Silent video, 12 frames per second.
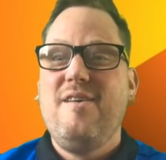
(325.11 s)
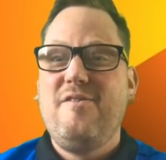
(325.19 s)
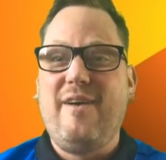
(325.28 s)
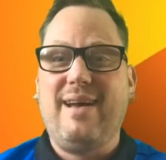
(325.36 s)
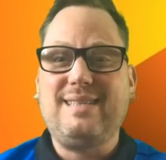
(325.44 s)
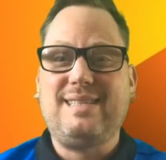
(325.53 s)

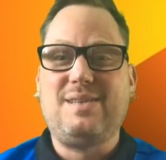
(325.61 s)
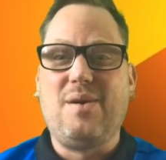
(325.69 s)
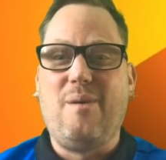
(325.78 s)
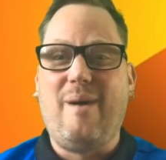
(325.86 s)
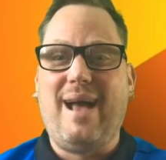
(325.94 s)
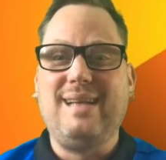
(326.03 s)
Thanks as
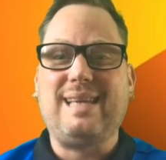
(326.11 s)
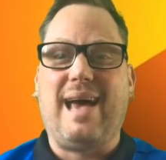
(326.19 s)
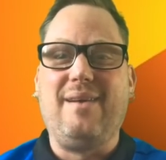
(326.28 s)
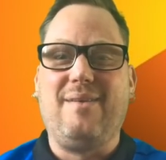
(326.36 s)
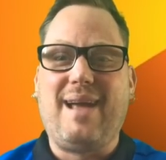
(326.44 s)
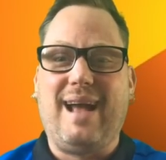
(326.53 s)
always,
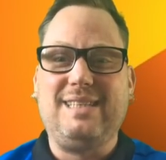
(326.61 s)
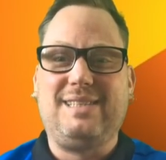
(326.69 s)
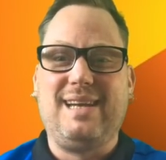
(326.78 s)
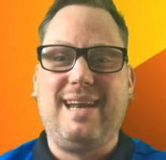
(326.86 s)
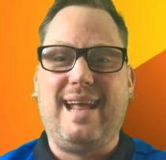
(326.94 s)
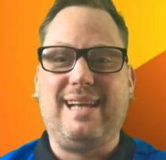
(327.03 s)
and I'll
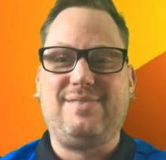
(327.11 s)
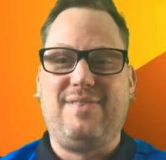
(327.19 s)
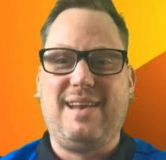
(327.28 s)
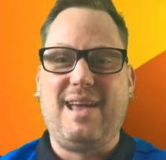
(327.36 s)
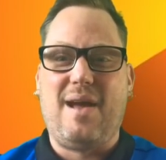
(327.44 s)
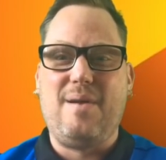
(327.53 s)
catch you in the next
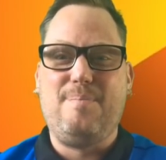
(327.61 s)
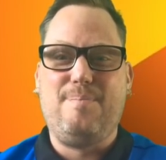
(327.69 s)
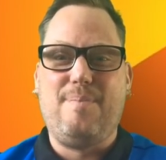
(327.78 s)
video.